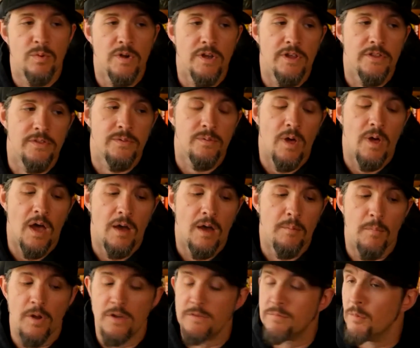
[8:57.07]
multiple
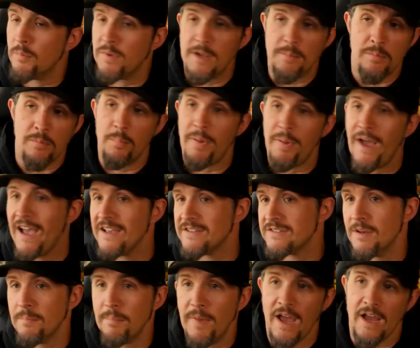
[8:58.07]
people, passing it
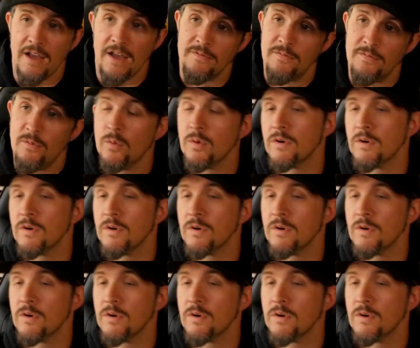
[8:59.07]
back and forth,